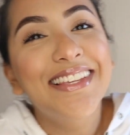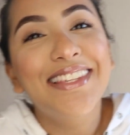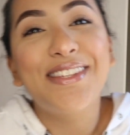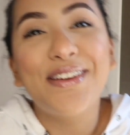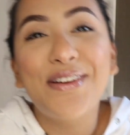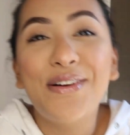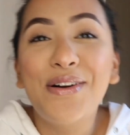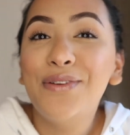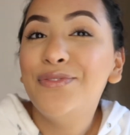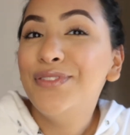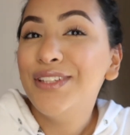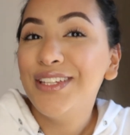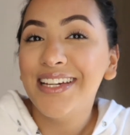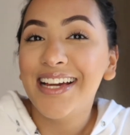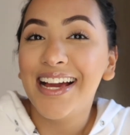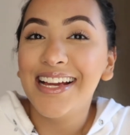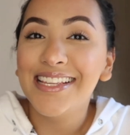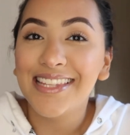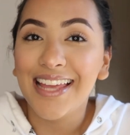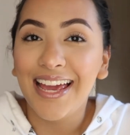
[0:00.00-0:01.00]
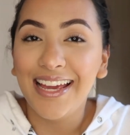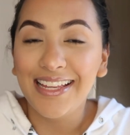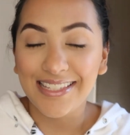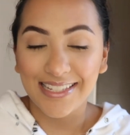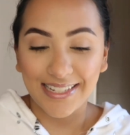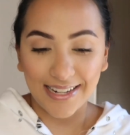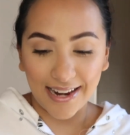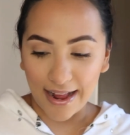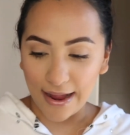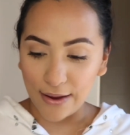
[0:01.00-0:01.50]
So hopefully you guys liked
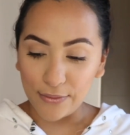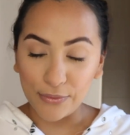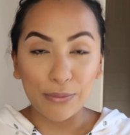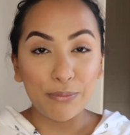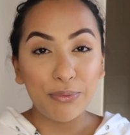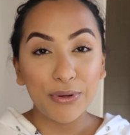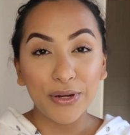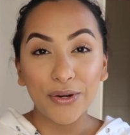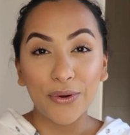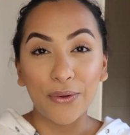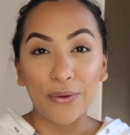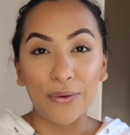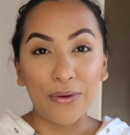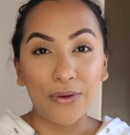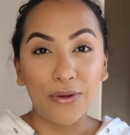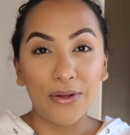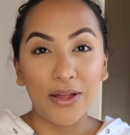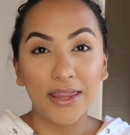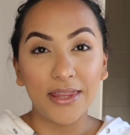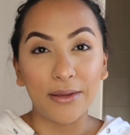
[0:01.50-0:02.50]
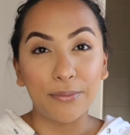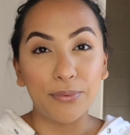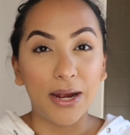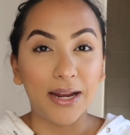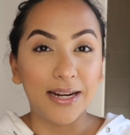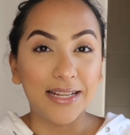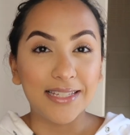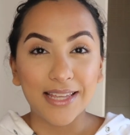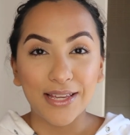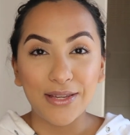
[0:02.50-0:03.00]
it. I will put all the
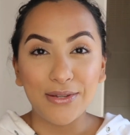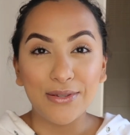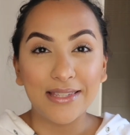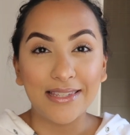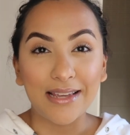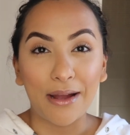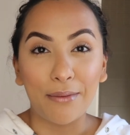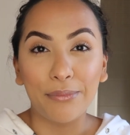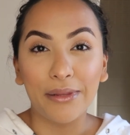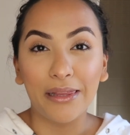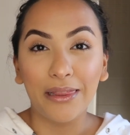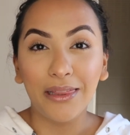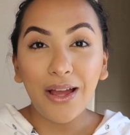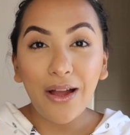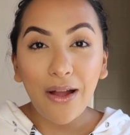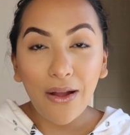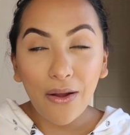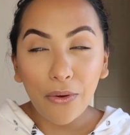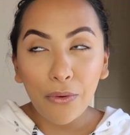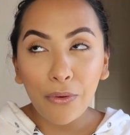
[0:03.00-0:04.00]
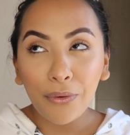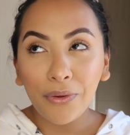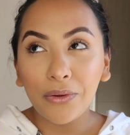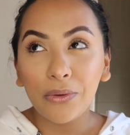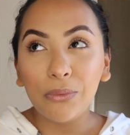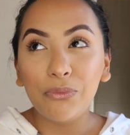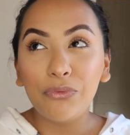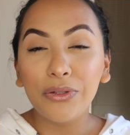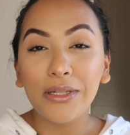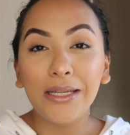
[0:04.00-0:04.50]
products I use down below.
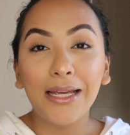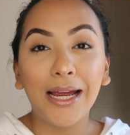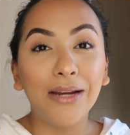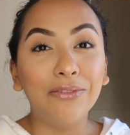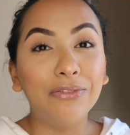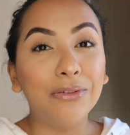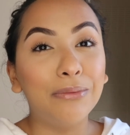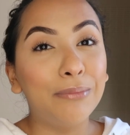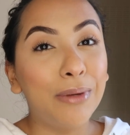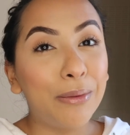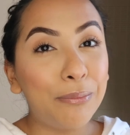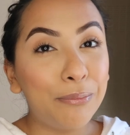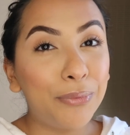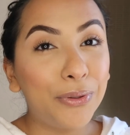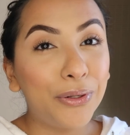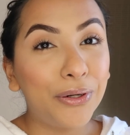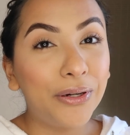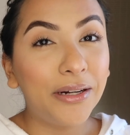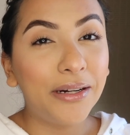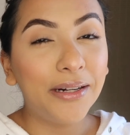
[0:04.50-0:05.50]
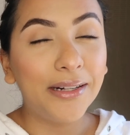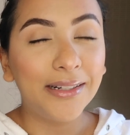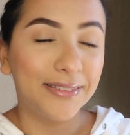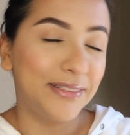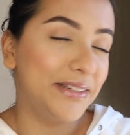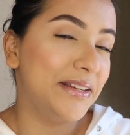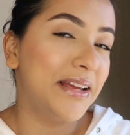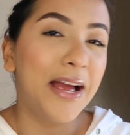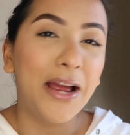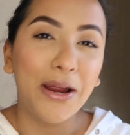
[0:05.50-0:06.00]
Hopefully I remember.
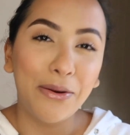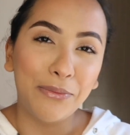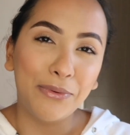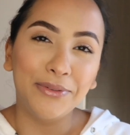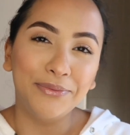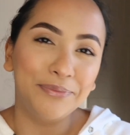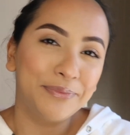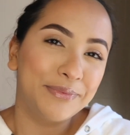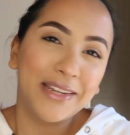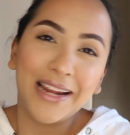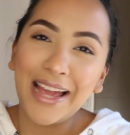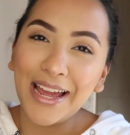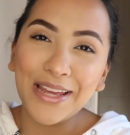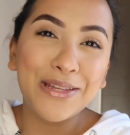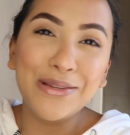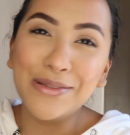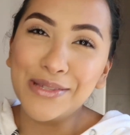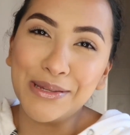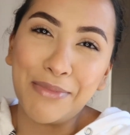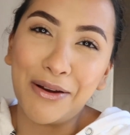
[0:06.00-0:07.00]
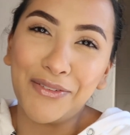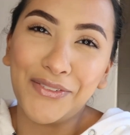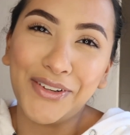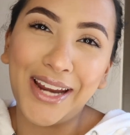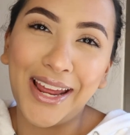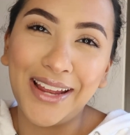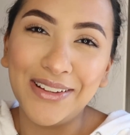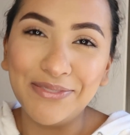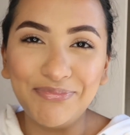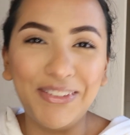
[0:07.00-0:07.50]
I will. I use them every
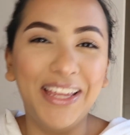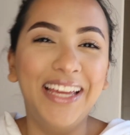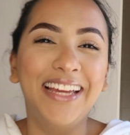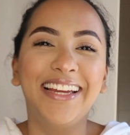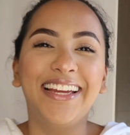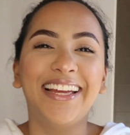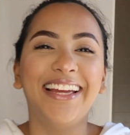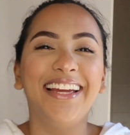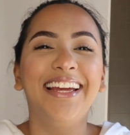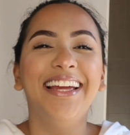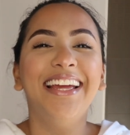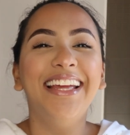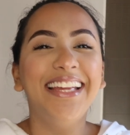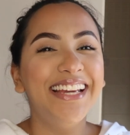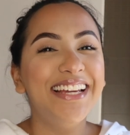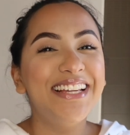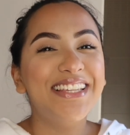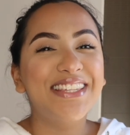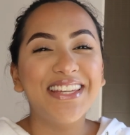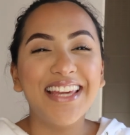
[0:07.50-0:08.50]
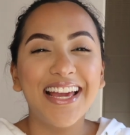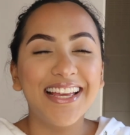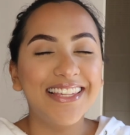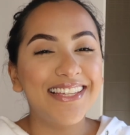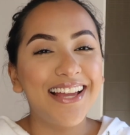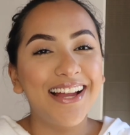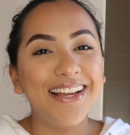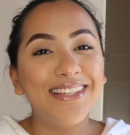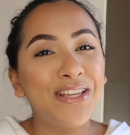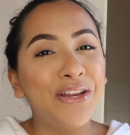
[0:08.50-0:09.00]
day. So
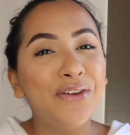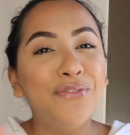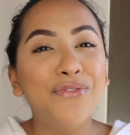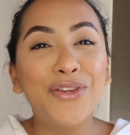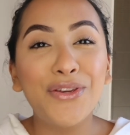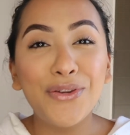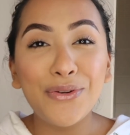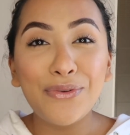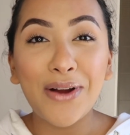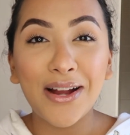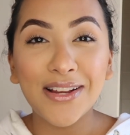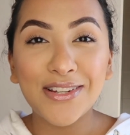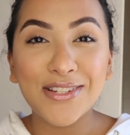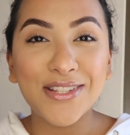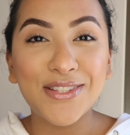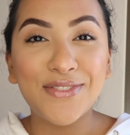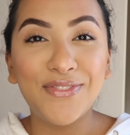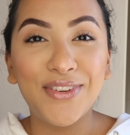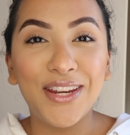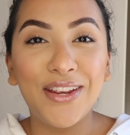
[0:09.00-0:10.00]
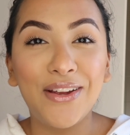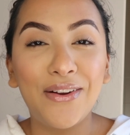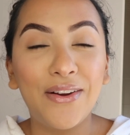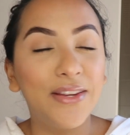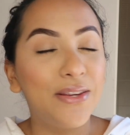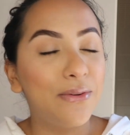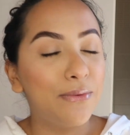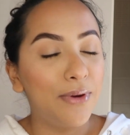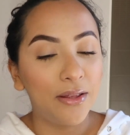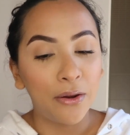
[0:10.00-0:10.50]
yes, guys, if you watched this video
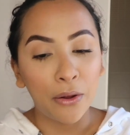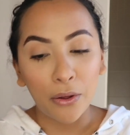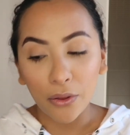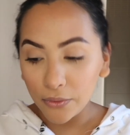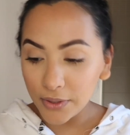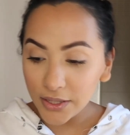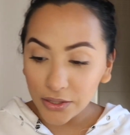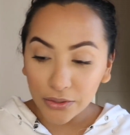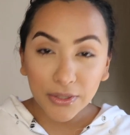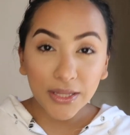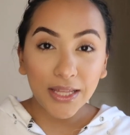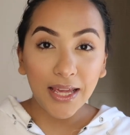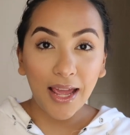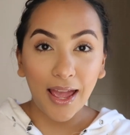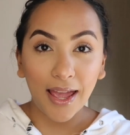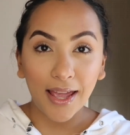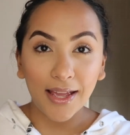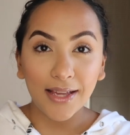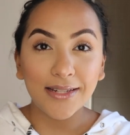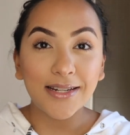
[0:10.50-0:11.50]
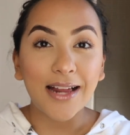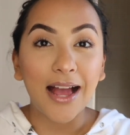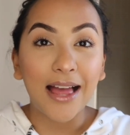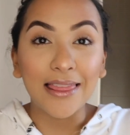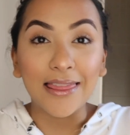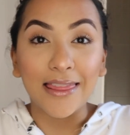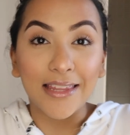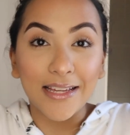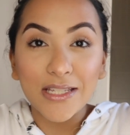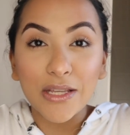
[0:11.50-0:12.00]
and you went all the way through the
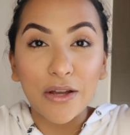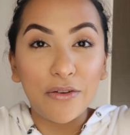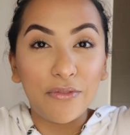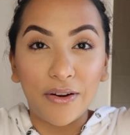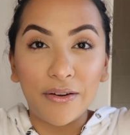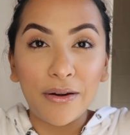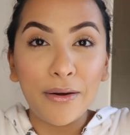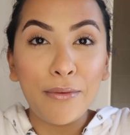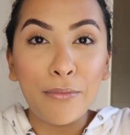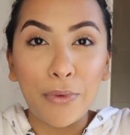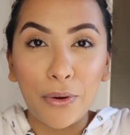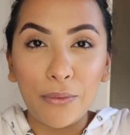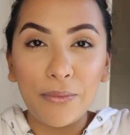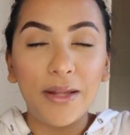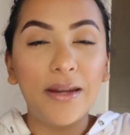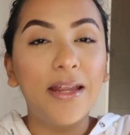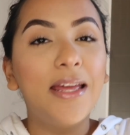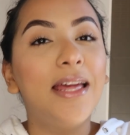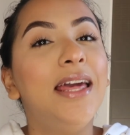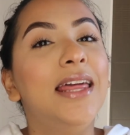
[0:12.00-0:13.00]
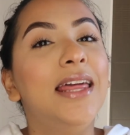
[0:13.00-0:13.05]
end, this very moment,